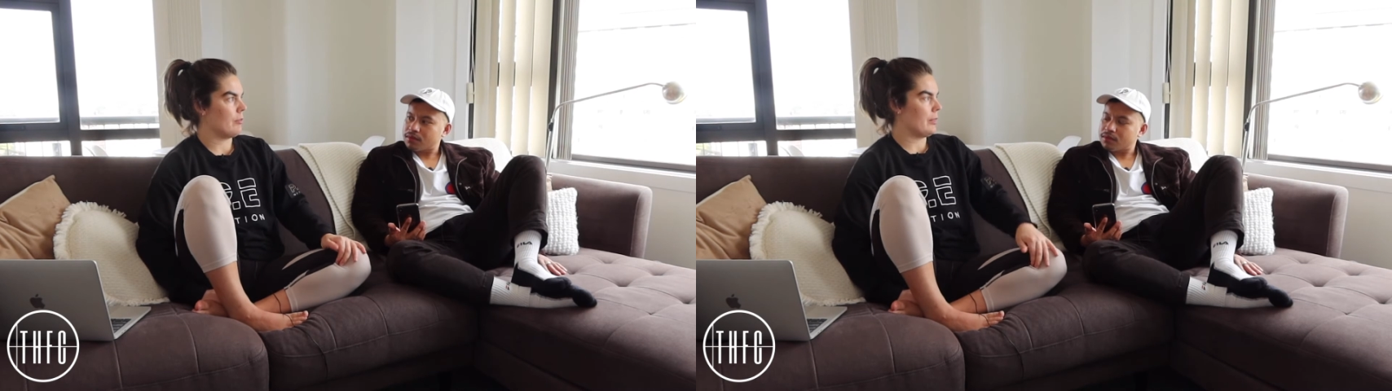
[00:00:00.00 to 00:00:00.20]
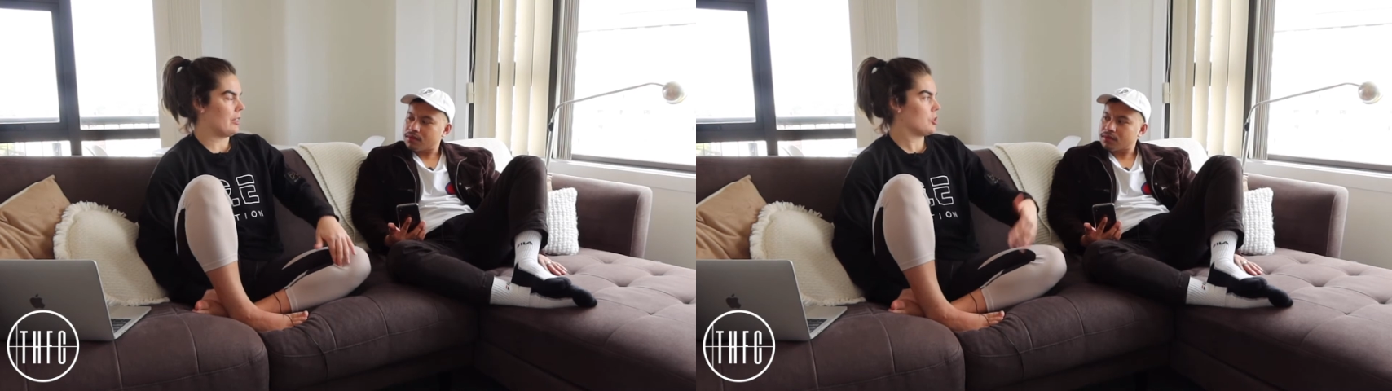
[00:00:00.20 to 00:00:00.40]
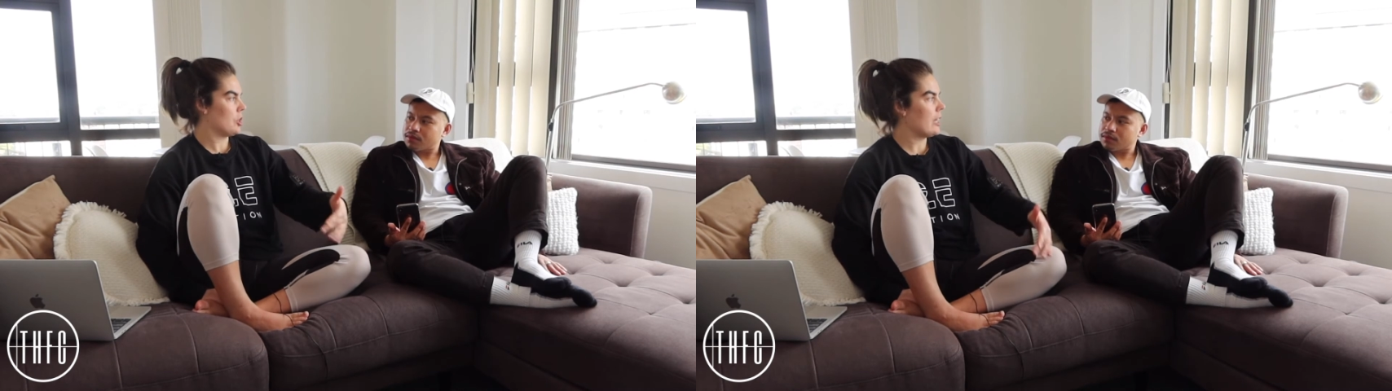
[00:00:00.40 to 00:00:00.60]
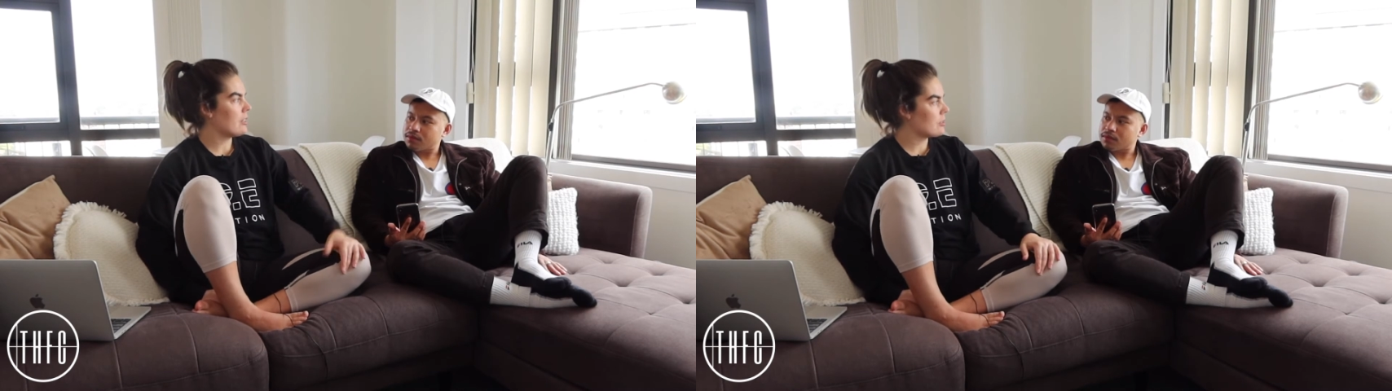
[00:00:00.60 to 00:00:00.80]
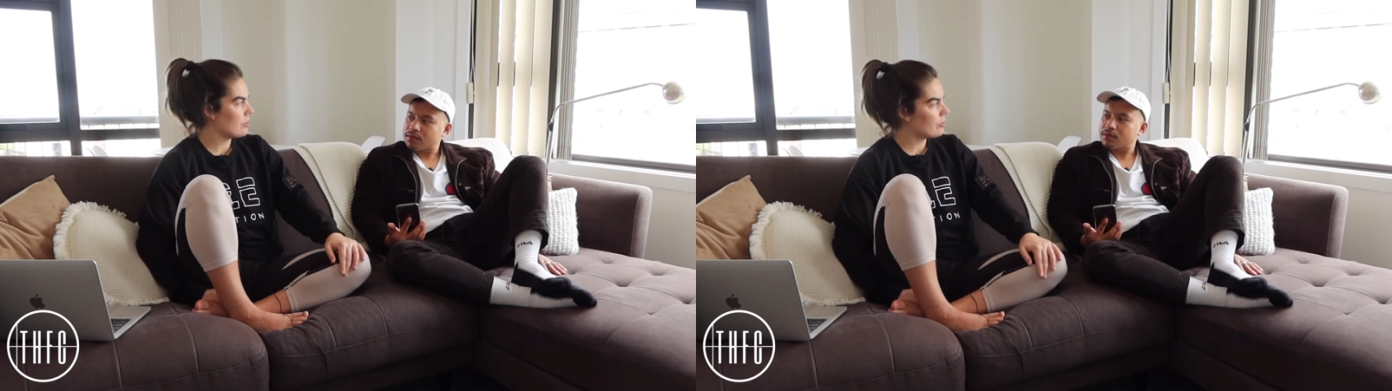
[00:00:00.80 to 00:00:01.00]
Speaker 1: a better
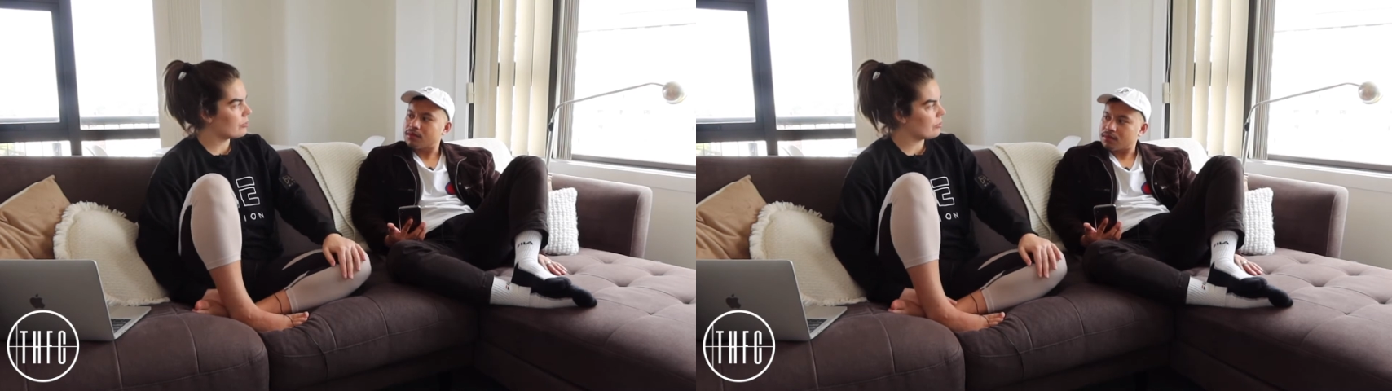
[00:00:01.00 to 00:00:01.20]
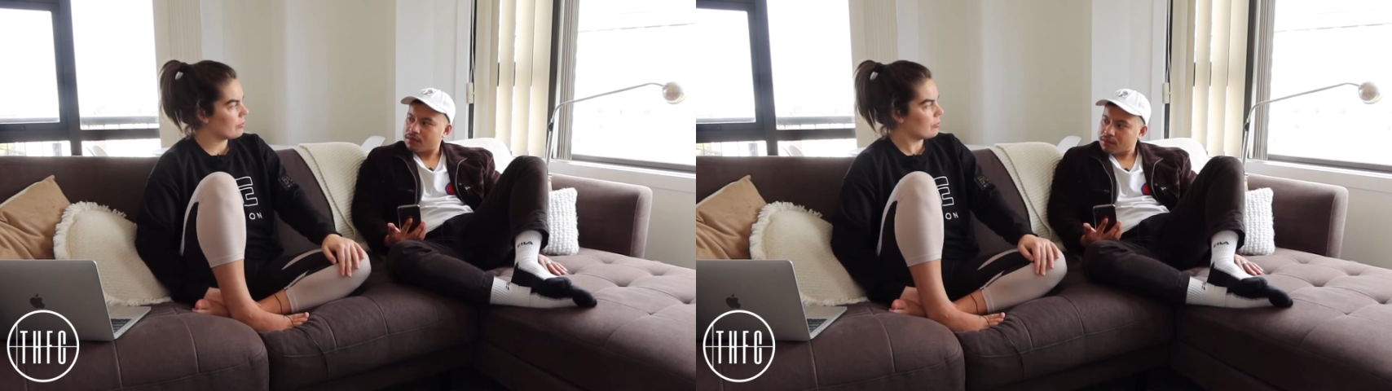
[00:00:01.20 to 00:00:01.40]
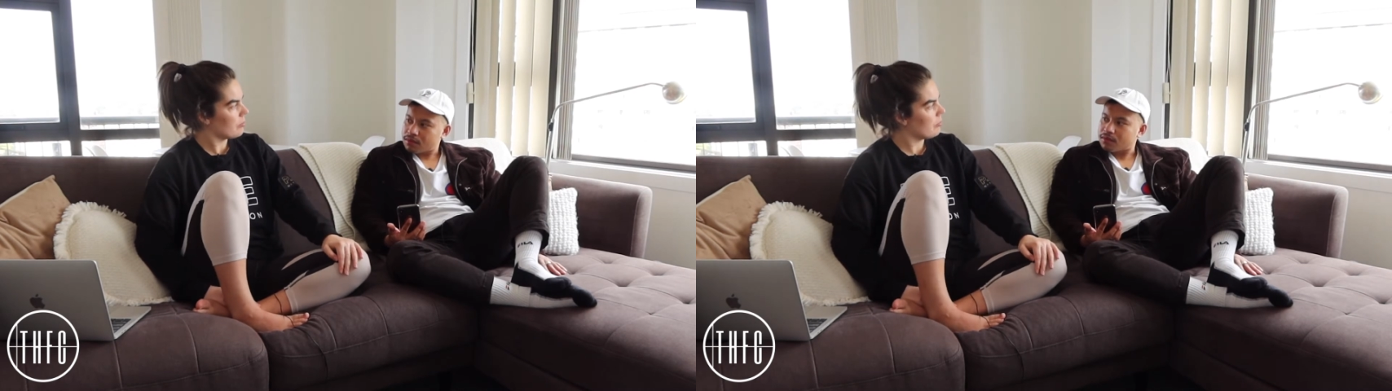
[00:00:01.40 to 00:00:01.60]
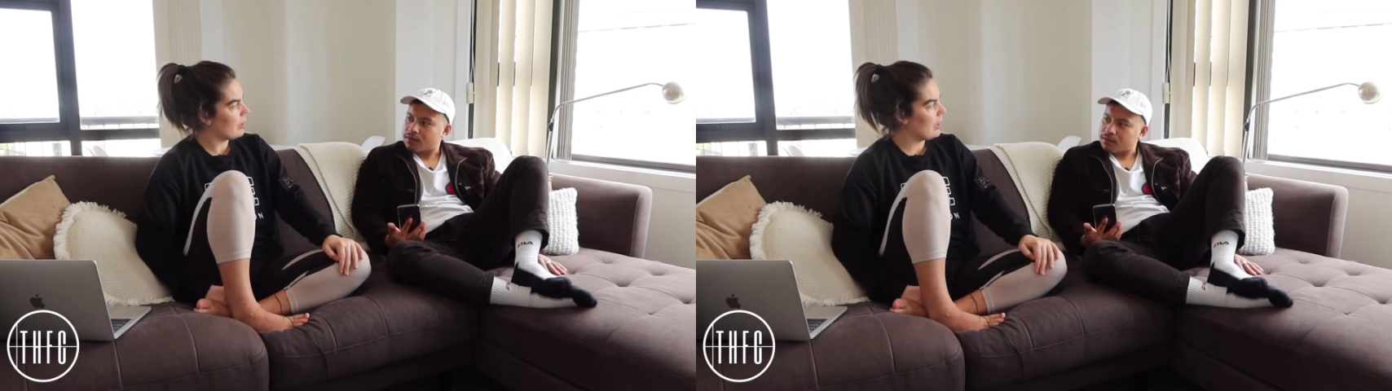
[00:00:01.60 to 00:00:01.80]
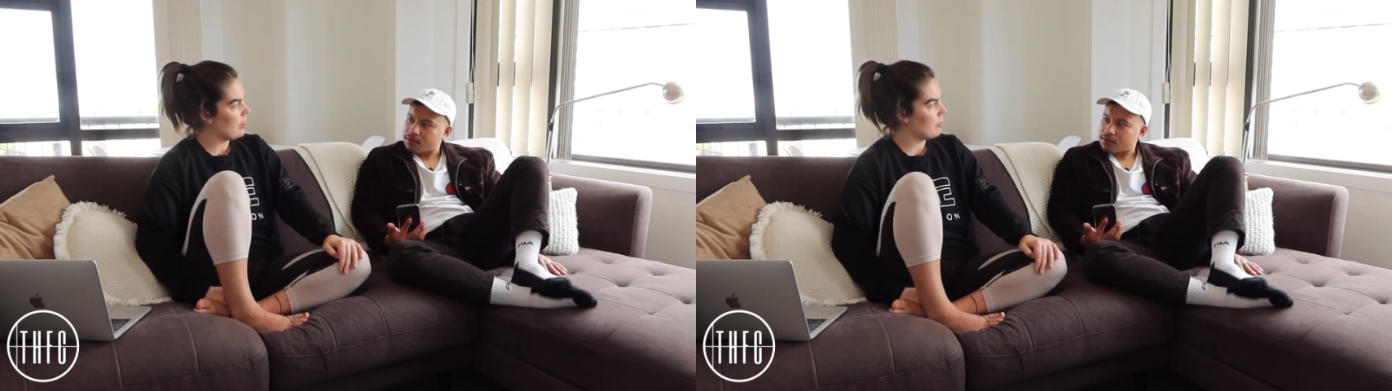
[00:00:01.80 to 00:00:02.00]
chance of,
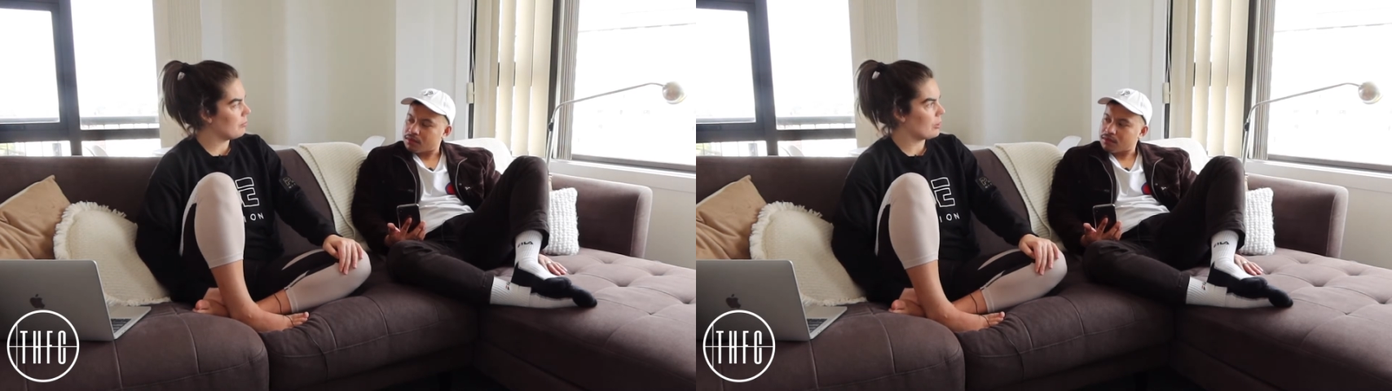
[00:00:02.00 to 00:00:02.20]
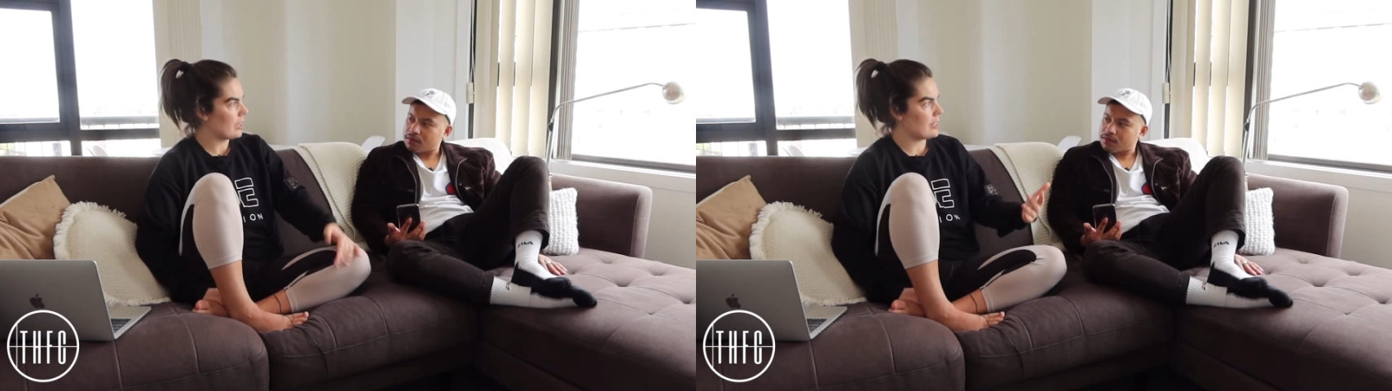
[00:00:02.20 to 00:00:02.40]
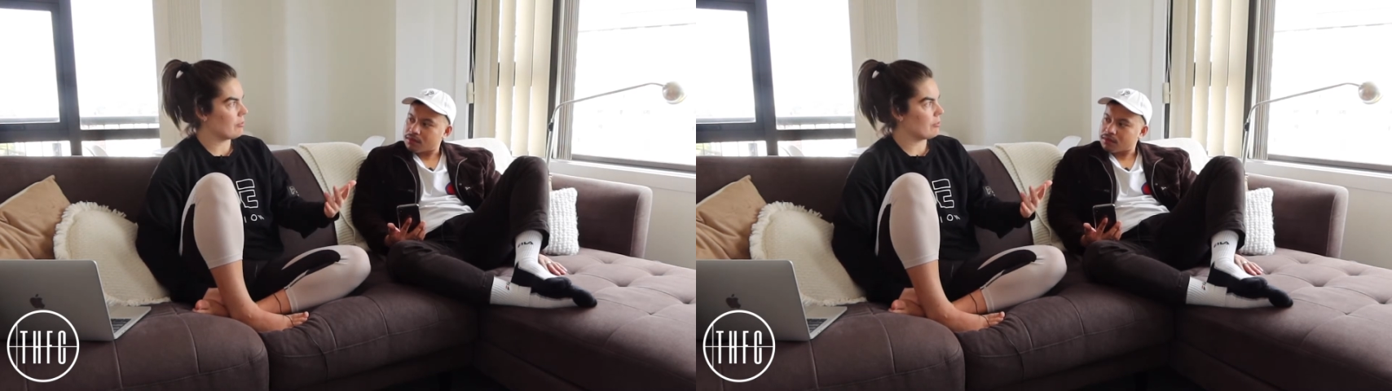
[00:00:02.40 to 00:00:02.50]
um, well, like I said,